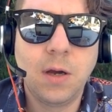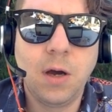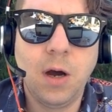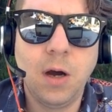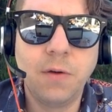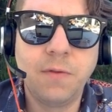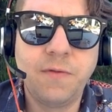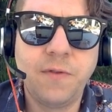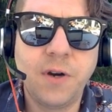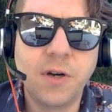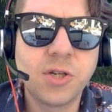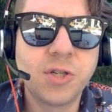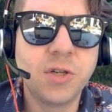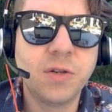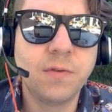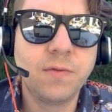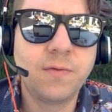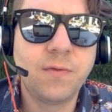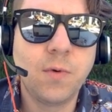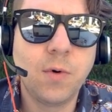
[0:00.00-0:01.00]
our
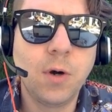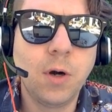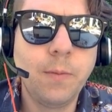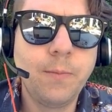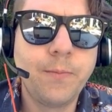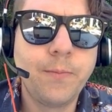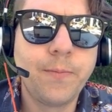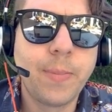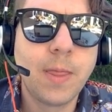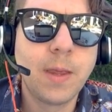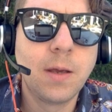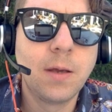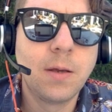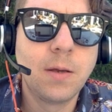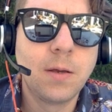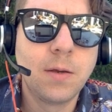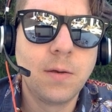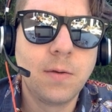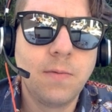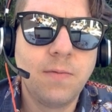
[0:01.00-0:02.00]
function form
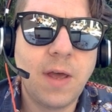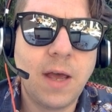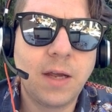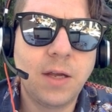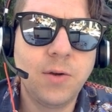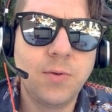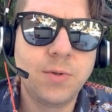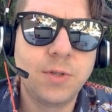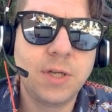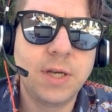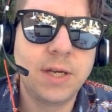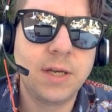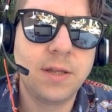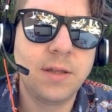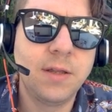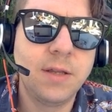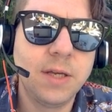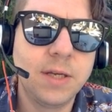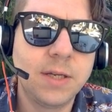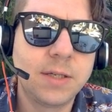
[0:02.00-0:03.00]
that goes like
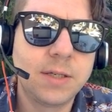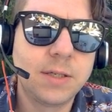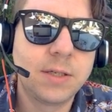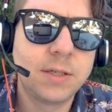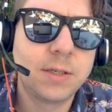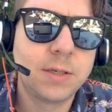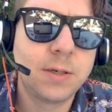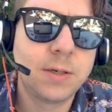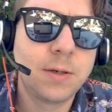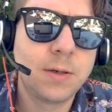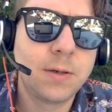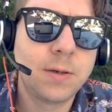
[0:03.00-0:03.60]
this.